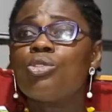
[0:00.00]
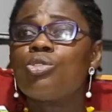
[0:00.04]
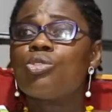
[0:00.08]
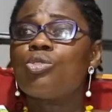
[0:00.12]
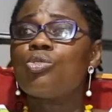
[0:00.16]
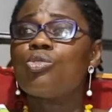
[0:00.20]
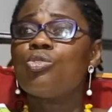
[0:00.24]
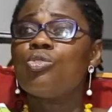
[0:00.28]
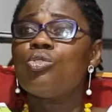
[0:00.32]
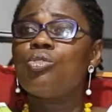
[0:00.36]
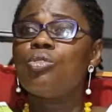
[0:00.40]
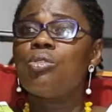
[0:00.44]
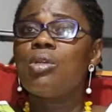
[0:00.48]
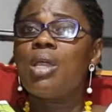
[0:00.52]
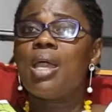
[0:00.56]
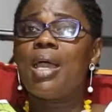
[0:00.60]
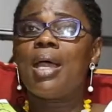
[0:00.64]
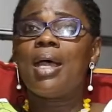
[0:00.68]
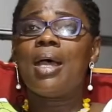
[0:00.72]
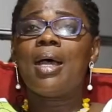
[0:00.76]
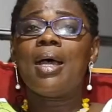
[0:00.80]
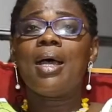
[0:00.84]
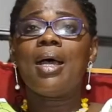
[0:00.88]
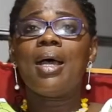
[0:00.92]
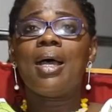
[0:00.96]

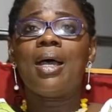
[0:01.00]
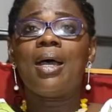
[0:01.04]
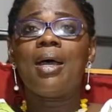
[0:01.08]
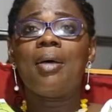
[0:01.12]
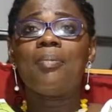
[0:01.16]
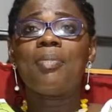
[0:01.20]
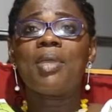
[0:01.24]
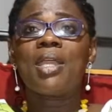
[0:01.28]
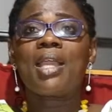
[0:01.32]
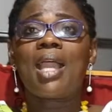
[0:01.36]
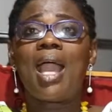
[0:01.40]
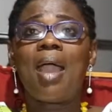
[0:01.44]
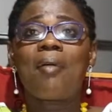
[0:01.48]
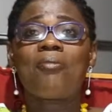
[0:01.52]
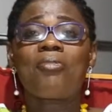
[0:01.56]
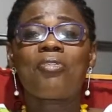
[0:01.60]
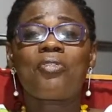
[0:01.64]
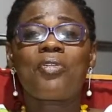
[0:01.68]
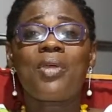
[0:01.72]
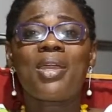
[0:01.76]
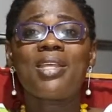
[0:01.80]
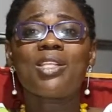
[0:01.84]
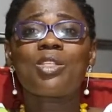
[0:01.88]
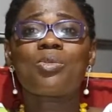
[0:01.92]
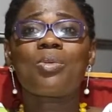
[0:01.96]
to become
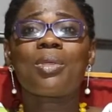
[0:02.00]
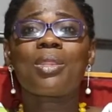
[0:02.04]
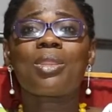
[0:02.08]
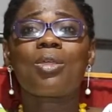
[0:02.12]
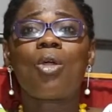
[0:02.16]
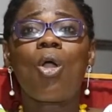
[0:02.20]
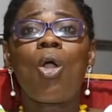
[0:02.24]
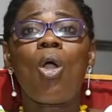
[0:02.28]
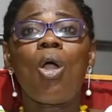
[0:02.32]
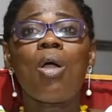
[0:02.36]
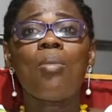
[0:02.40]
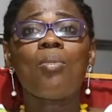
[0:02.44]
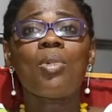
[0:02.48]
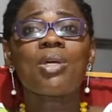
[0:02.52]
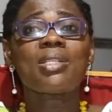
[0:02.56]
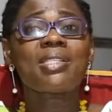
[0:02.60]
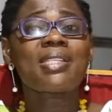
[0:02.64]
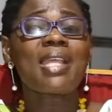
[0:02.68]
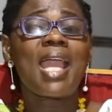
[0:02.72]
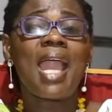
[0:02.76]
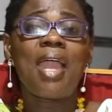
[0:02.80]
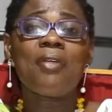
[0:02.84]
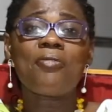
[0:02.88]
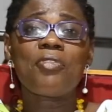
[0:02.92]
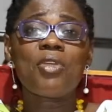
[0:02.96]
friends with almost
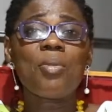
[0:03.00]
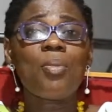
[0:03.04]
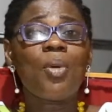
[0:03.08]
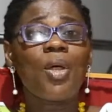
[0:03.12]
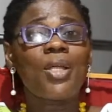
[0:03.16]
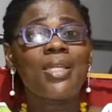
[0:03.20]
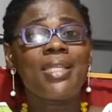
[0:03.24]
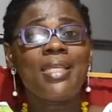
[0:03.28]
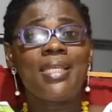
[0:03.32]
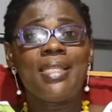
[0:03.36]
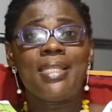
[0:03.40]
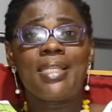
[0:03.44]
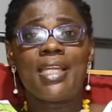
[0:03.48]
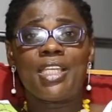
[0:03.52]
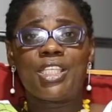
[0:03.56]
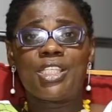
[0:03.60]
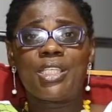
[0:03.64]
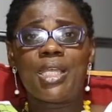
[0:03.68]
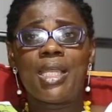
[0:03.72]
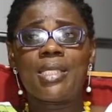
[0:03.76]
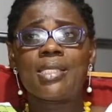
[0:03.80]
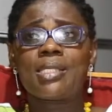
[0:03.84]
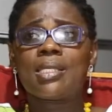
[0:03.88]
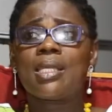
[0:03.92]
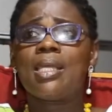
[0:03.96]
everybody in the
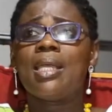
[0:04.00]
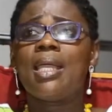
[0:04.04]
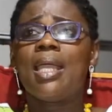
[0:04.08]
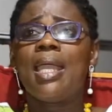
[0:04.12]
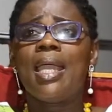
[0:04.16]
church.